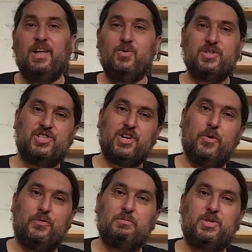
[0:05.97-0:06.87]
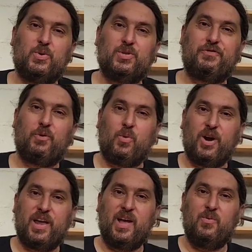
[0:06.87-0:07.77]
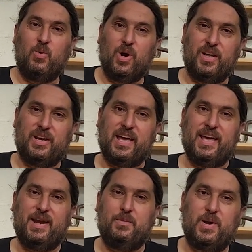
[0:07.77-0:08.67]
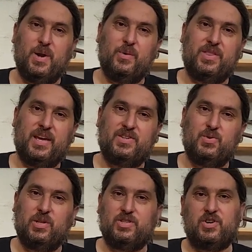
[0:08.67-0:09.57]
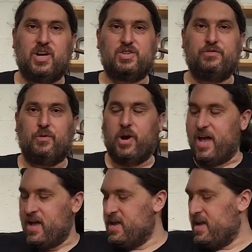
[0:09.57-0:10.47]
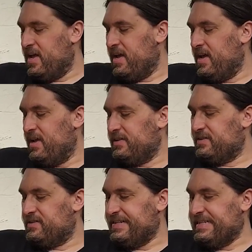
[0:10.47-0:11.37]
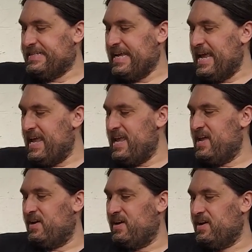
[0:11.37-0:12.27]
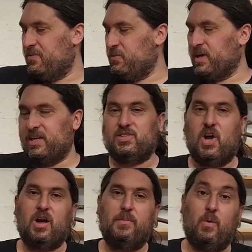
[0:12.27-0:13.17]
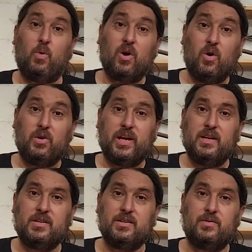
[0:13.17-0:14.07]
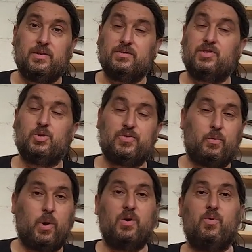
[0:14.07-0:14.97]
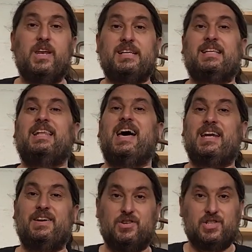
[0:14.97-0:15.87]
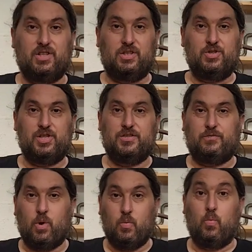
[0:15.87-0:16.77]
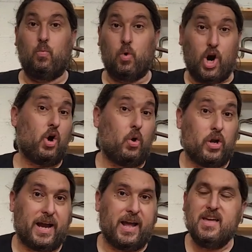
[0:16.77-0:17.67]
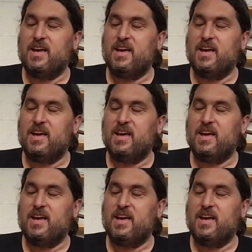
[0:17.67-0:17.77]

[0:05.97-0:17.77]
Hello, it's Joe from Tools for Working Wood, and I'm here with a tool introduction for you. Today, we're going to talk about work holding. Tools for Working Wood has a lot of different solutions for work holding.